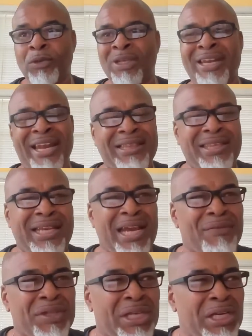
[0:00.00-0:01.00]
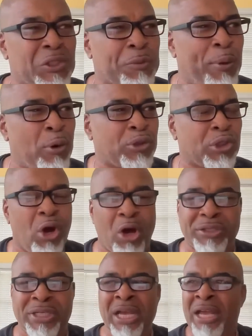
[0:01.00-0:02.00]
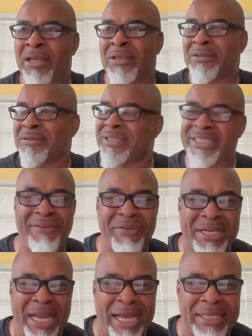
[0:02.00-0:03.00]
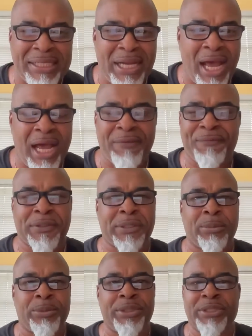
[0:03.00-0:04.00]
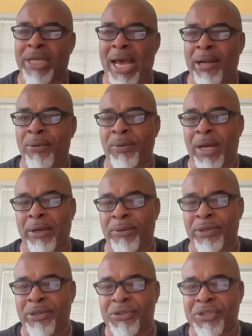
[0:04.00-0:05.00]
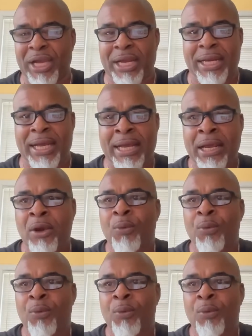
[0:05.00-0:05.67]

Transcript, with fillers: They think everything is supposed to cost 799 for some reason. I don't I don't understand that.